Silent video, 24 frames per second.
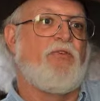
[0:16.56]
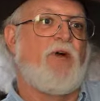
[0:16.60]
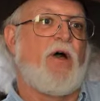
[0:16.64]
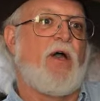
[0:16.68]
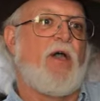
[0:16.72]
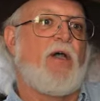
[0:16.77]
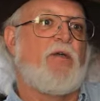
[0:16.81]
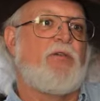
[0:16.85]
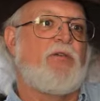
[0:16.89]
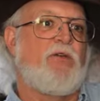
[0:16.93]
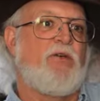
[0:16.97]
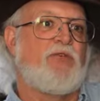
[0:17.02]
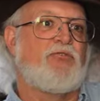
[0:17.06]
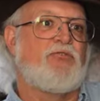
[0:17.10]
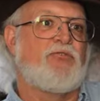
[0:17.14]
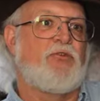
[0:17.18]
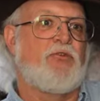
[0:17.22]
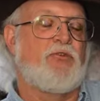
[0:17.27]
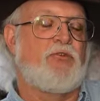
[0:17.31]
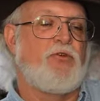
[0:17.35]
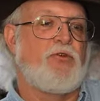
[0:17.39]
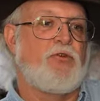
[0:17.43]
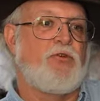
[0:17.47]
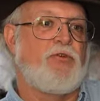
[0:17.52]

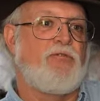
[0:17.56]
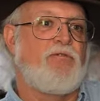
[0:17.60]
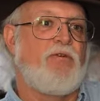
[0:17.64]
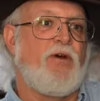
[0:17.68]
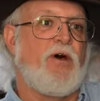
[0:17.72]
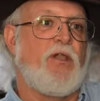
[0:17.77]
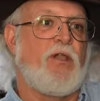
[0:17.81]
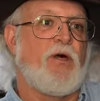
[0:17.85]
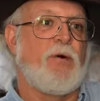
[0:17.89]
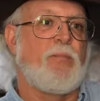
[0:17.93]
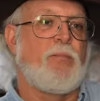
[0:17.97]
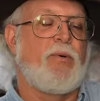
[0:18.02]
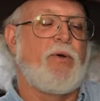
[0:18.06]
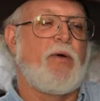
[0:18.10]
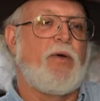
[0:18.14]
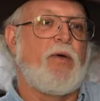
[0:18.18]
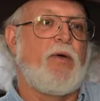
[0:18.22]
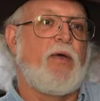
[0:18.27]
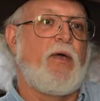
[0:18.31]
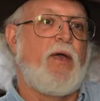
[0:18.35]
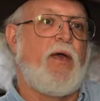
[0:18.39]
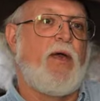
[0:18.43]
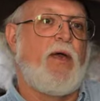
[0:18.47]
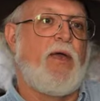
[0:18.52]
scientists to develop
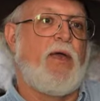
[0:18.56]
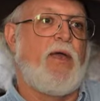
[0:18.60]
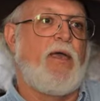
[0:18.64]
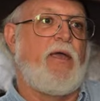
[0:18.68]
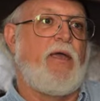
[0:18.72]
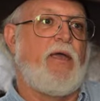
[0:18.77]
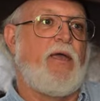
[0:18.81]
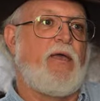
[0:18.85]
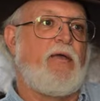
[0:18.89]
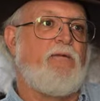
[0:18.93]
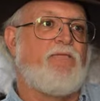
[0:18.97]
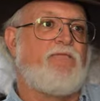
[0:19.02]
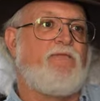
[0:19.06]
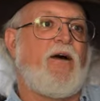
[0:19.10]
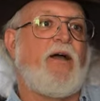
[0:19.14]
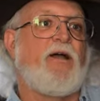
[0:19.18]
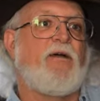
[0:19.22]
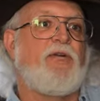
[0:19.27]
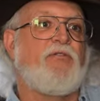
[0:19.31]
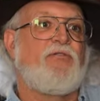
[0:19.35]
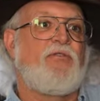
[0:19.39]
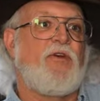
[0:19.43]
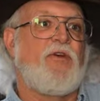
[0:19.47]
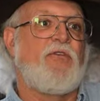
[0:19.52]
a
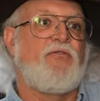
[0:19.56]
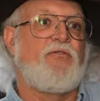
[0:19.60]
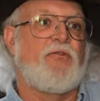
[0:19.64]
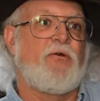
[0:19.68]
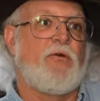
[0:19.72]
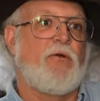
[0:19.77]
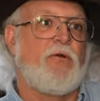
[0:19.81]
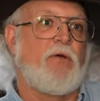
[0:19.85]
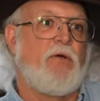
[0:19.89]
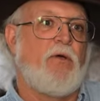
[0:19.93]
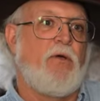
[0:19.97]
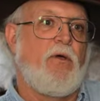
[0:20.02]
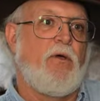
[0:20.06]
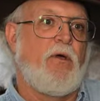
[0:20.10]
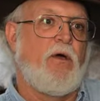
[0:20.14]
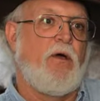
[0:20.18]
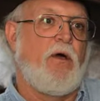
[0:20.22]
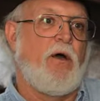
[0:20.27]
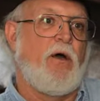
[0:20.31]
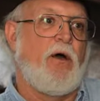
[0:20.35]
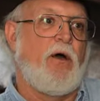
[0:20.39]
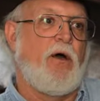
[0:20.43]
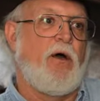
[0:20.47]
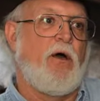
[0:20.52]
fire sensor
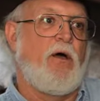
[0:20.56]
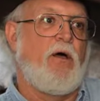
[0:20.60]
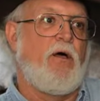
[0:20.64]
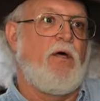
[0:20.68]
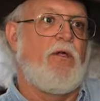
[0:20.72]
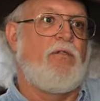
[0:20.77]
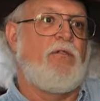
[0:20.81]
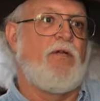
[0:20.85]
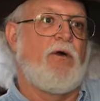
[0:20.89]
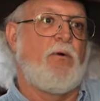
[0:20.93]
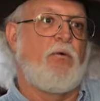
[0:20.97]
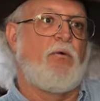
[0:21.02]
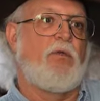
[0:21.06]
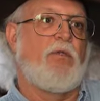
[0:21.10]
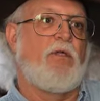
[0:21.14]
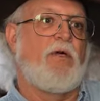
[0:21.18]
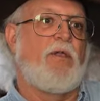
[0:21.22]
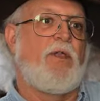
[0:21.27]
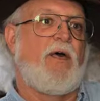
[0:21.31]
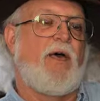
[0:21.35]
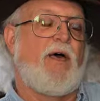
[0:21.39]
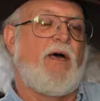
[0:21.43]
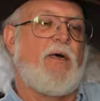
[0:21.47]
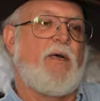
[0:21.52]
that will
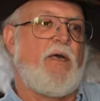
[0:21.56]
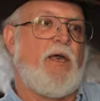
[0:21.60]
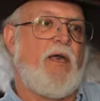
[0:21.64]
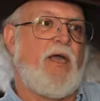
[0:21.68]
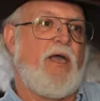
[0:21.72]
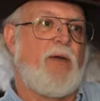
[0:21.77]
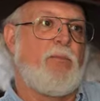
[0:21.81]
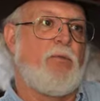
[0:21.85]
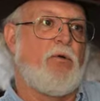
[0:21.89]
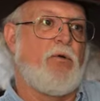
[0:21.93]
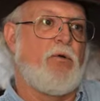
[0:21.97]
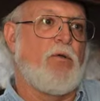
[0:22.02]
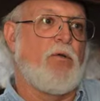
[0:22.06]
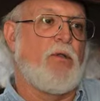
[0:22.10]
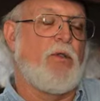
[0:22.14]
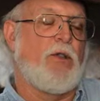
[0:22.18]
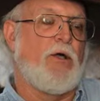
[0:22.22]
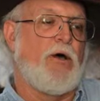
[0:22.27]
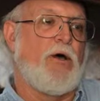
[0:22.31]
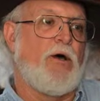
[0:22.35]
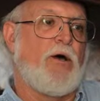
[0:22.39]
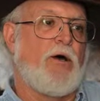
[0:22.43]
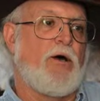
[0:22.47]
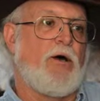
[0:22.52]
enable